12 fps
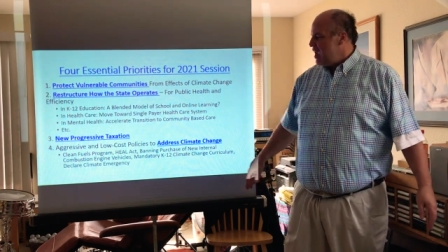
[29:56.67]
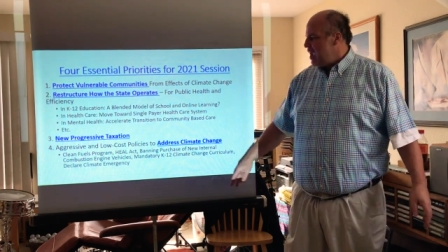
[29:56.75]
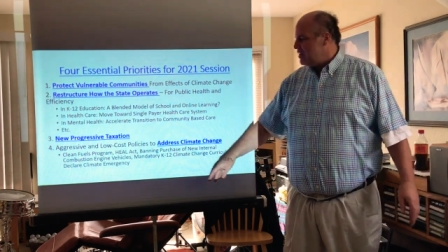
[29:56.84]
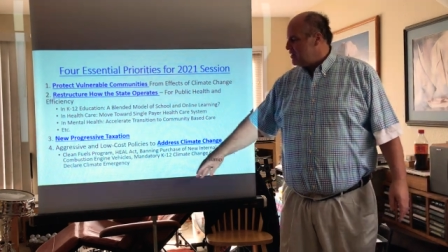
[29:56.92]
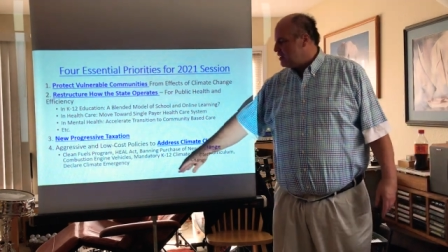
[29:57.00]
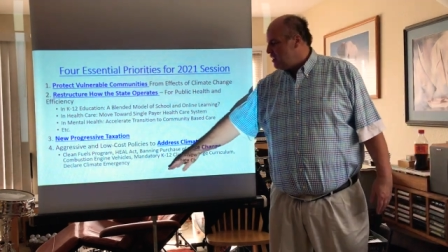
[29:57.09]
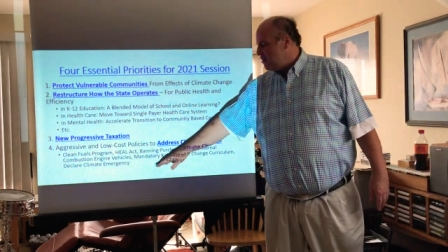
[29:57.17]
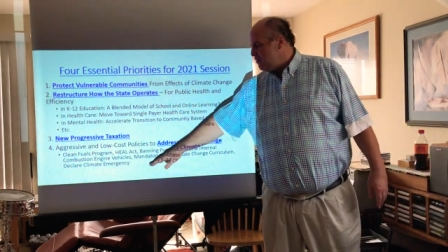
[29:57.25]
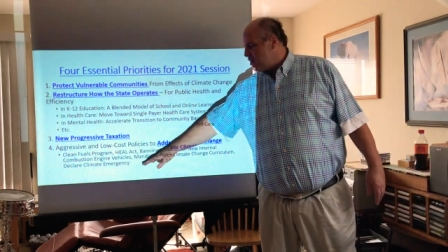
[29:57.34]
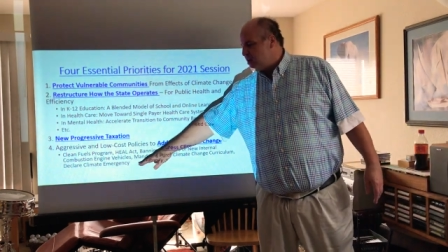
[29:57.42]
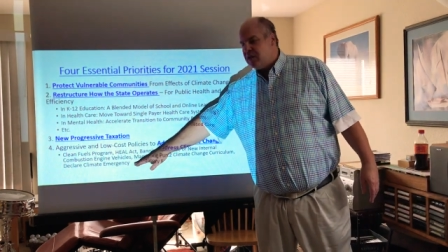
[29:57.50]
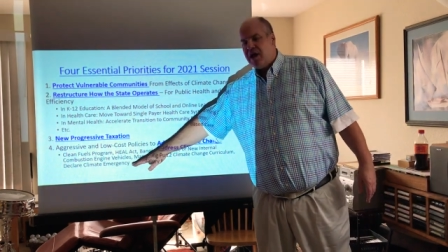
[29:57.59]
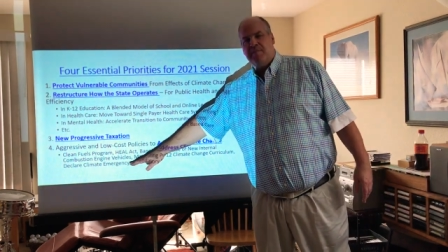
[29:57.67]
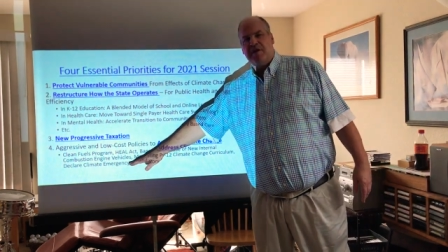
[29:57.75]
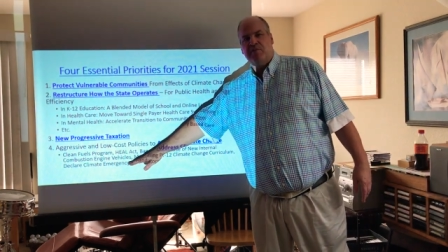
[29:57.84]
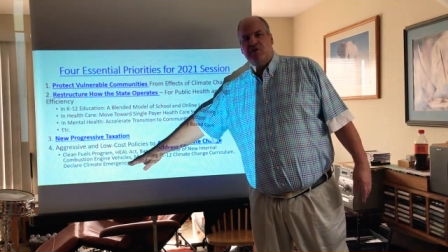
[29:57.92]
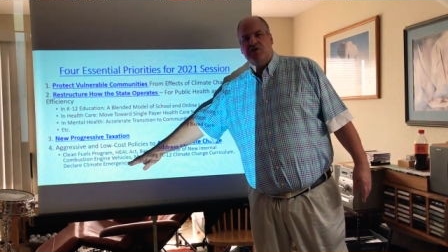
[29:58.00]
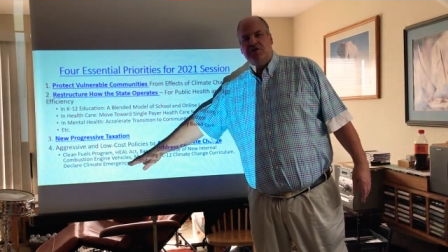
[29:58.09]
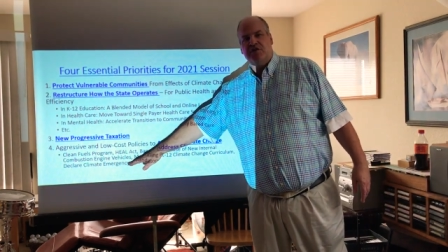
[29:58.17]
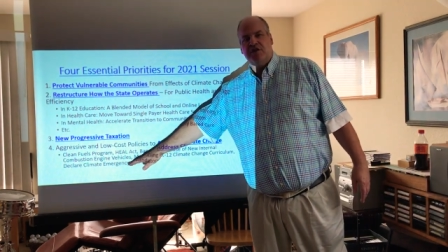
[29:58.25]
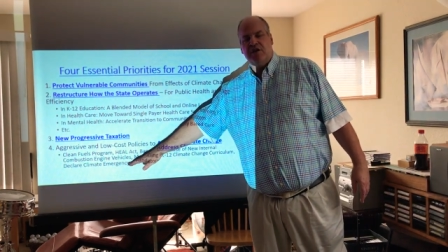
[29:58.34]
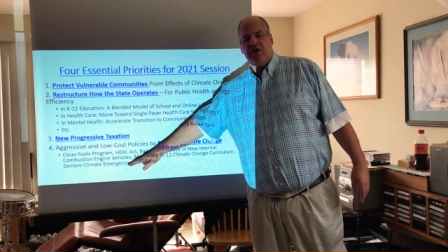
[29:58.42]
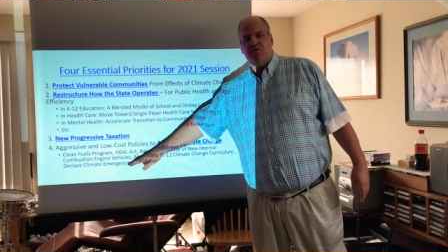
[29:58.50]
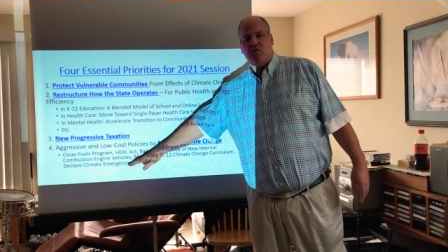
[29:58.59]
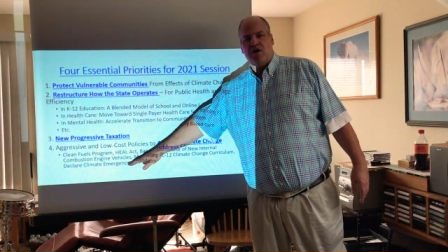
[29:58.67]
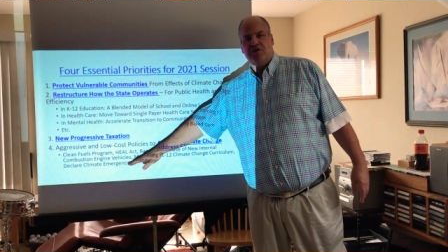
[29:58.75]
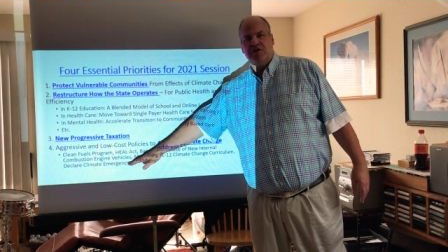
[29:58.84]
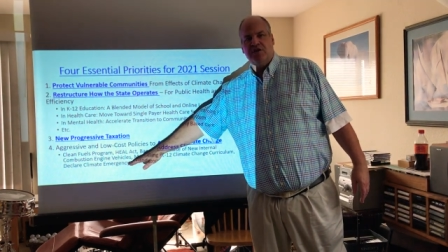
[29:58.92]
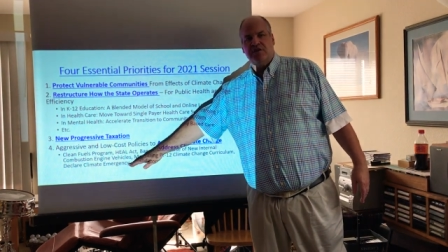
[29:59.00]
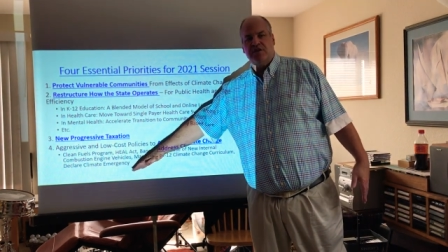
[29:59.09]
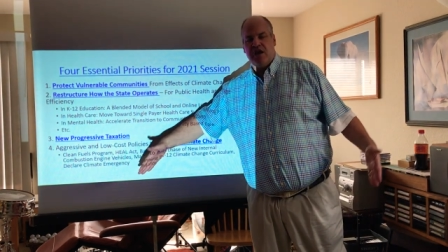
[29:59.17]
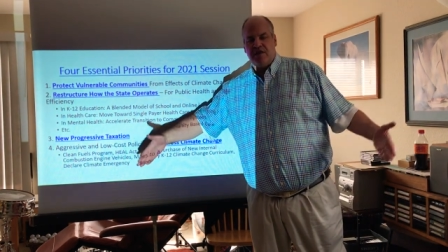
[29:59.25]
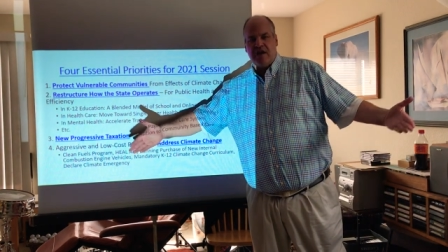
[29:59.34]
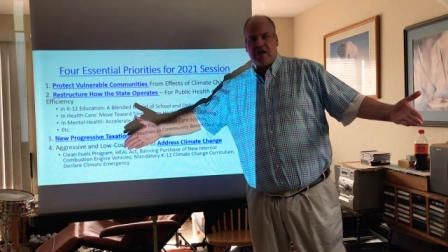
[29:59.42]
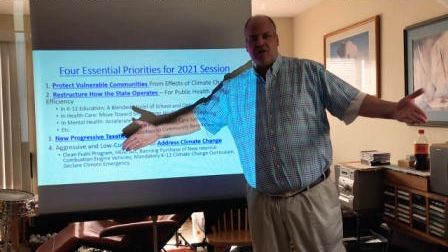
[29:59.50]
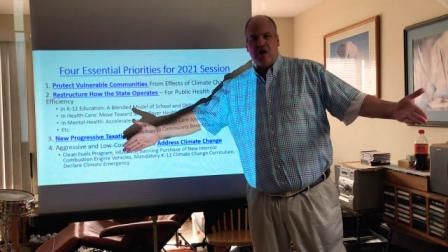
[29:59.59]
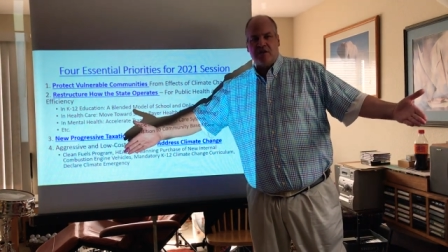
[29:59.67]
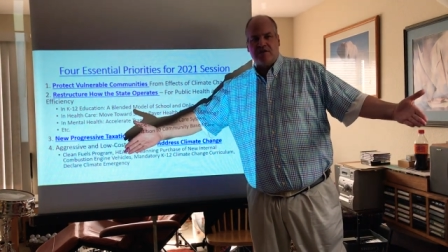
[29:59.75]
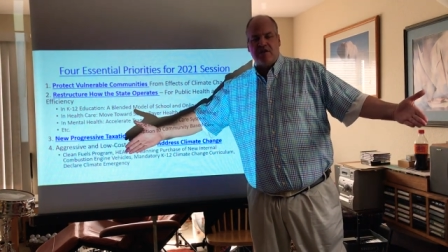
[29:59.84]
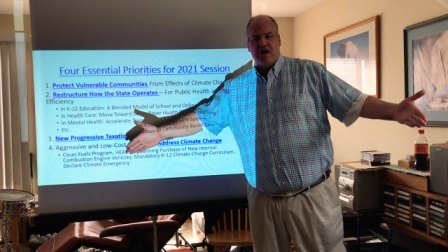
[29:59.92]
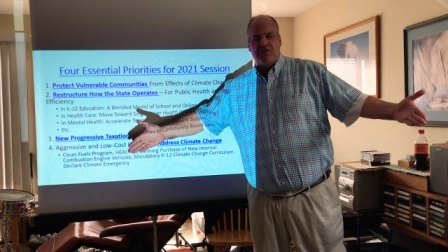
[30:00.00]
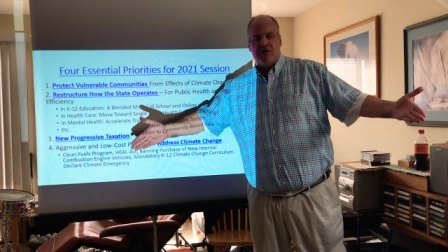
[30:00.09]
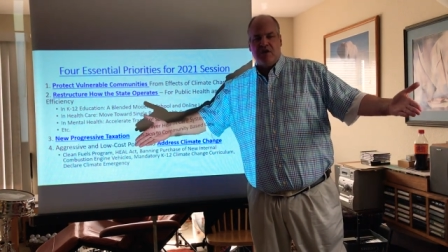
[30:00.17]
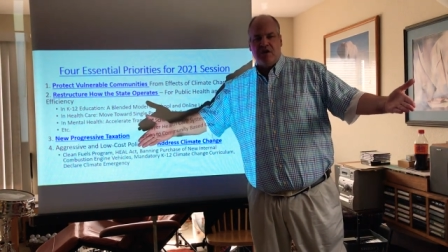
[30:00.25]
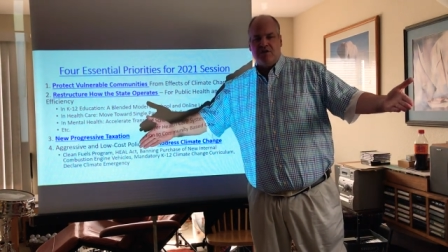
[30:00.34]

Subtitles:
and declaring a climate emergency in Washington State. That costs nothing,